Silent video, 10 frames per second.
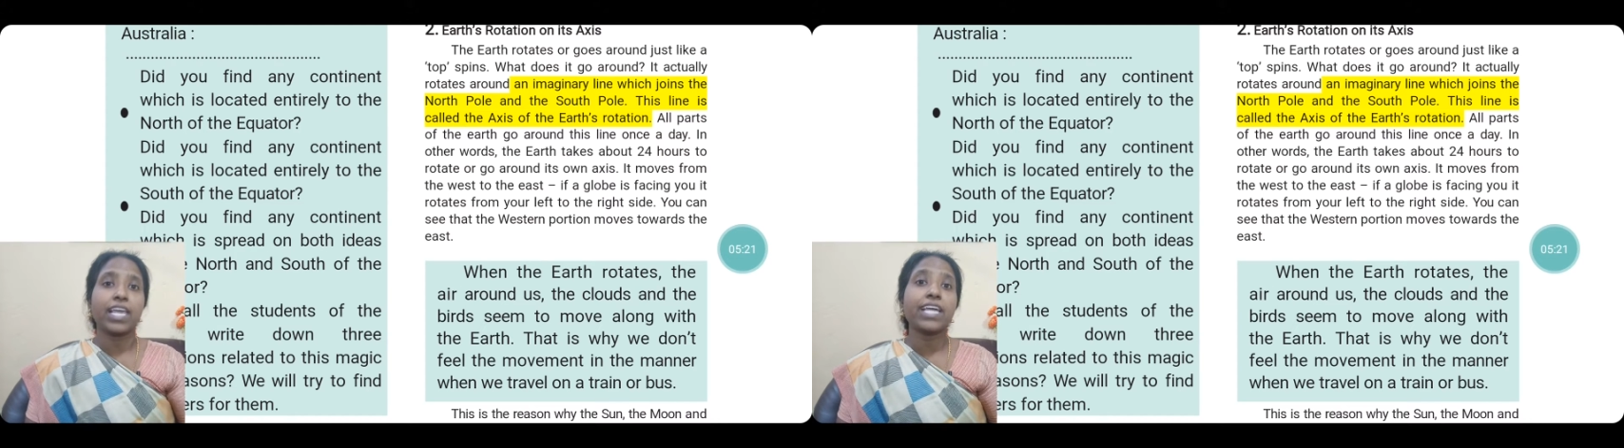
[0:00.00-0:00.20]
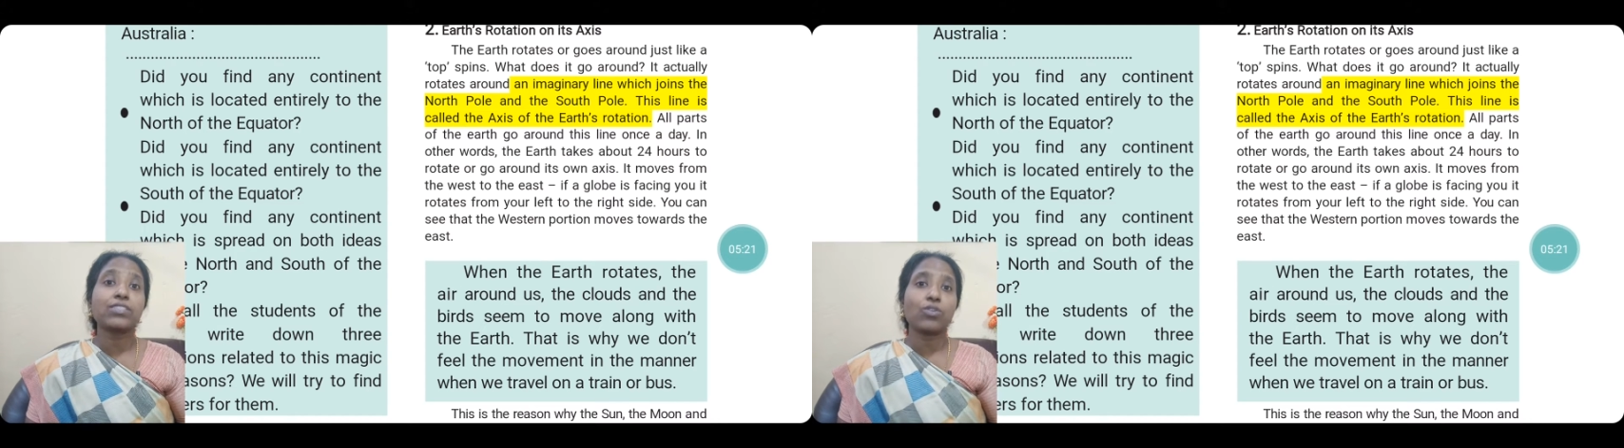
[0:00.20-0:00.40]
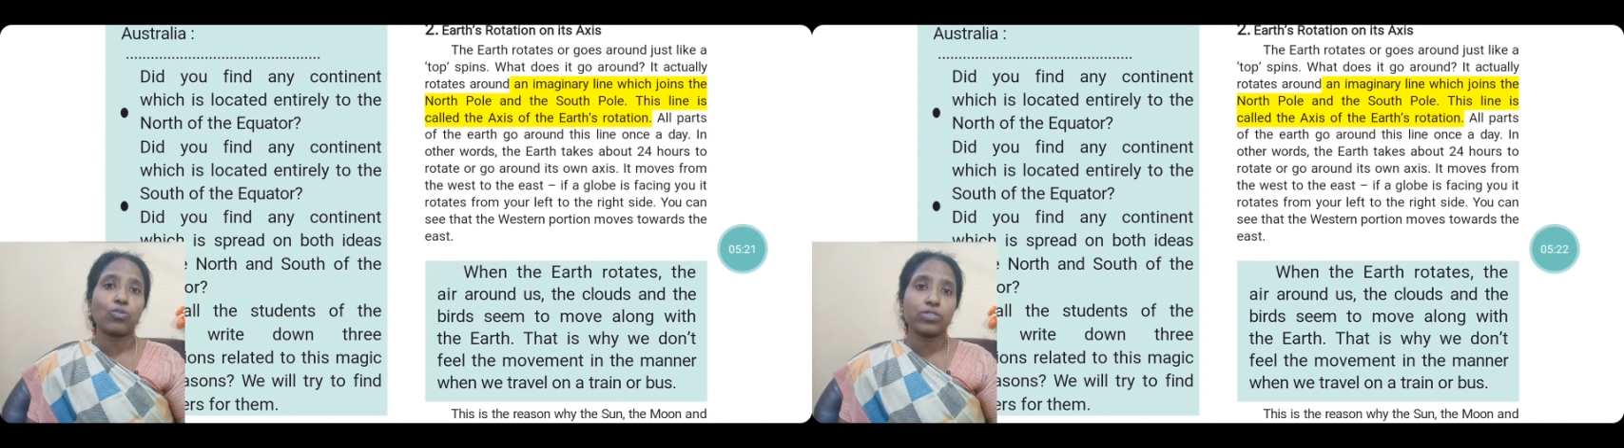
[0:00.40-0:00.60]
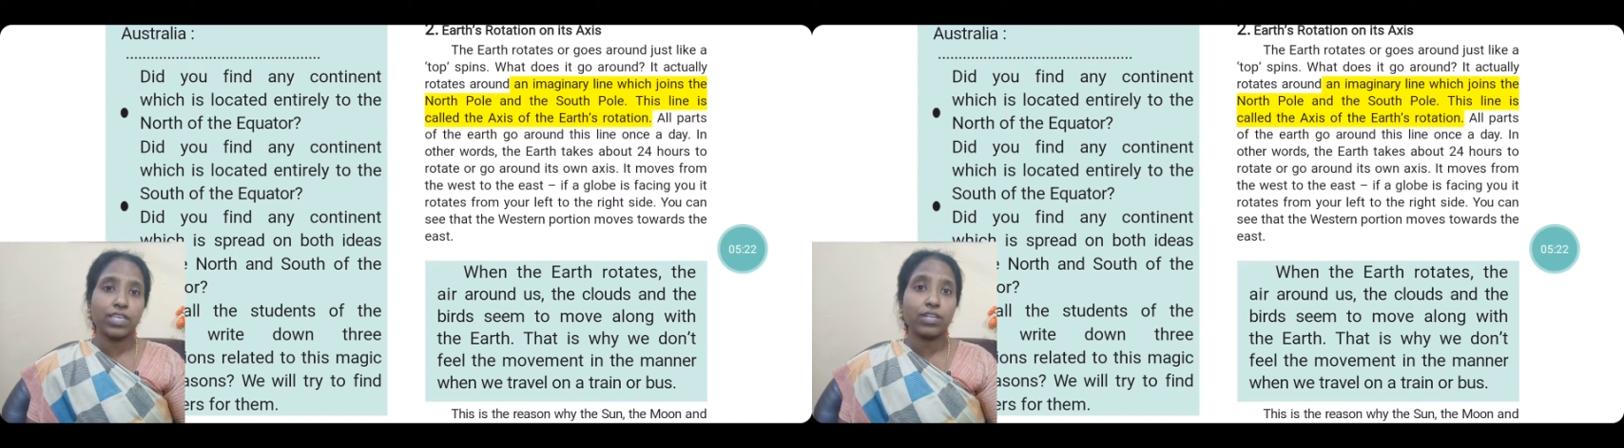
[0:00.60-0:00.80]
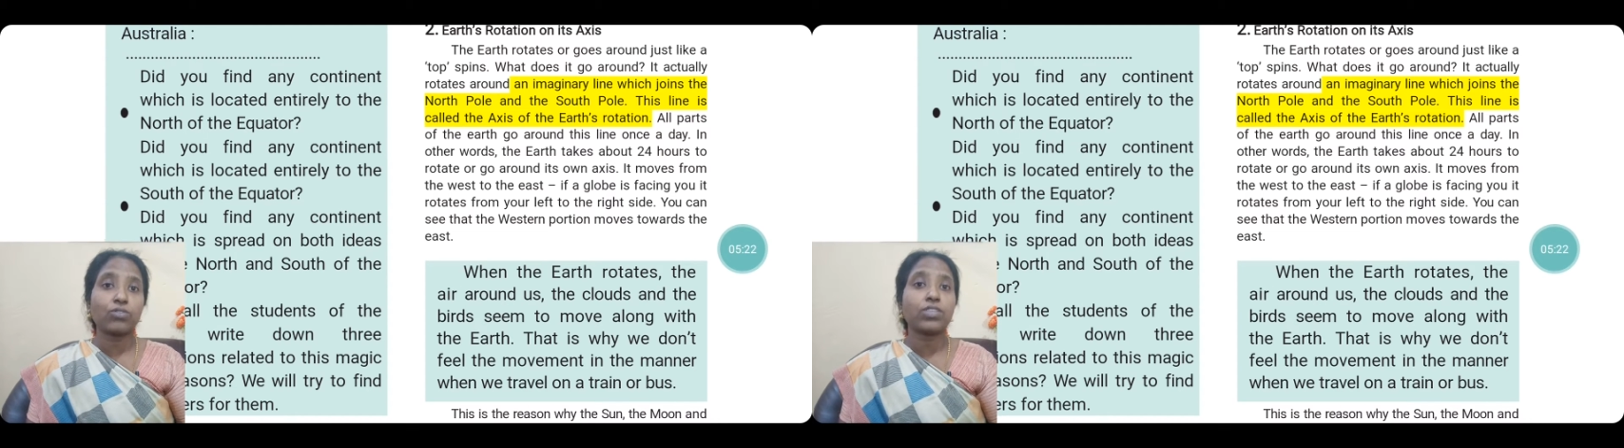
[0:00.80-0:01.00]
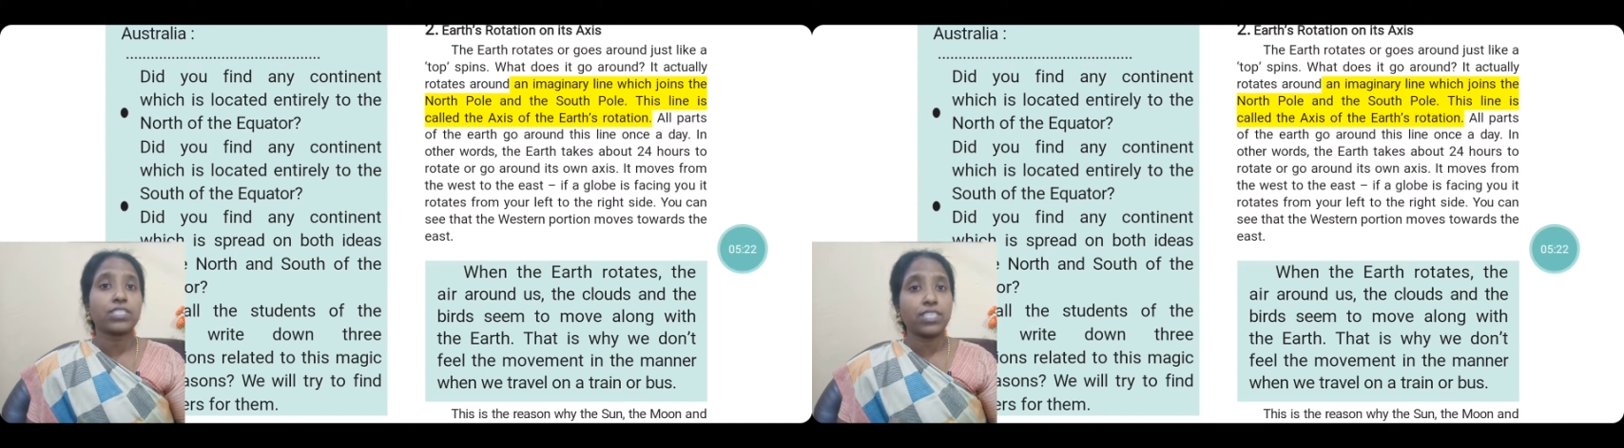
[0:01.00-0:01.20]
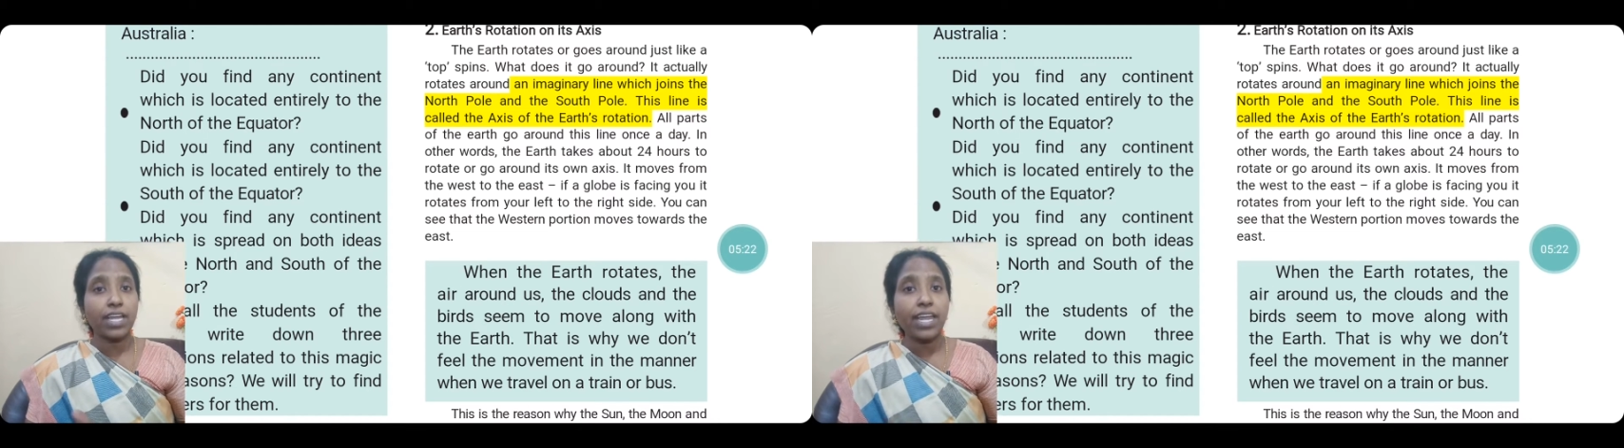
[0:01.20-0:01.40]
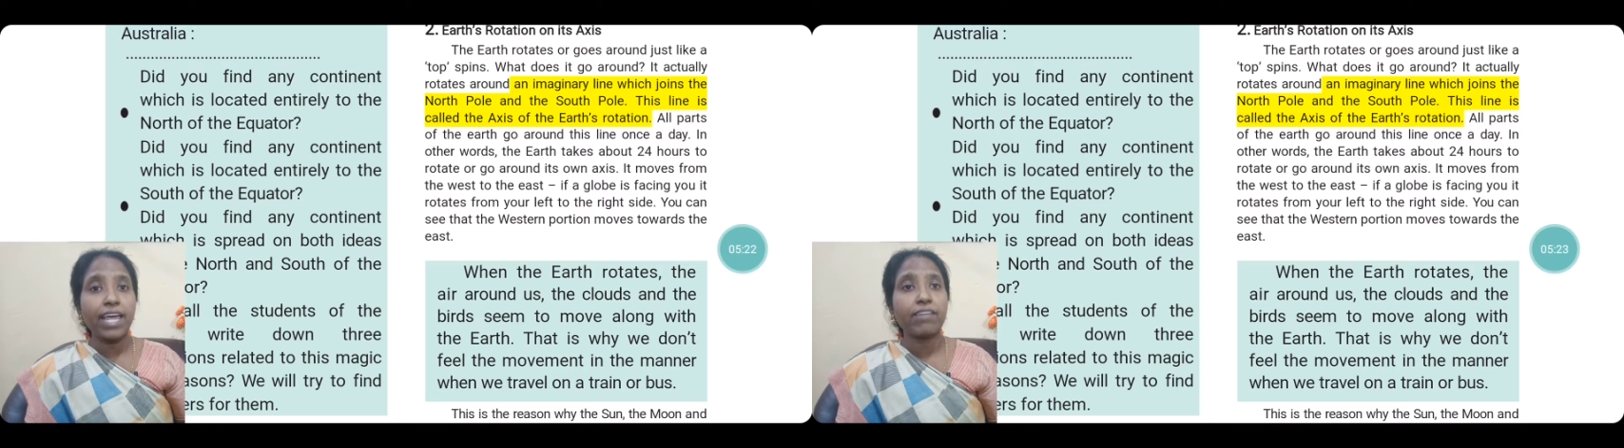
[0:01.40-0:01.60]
gets closer to the sun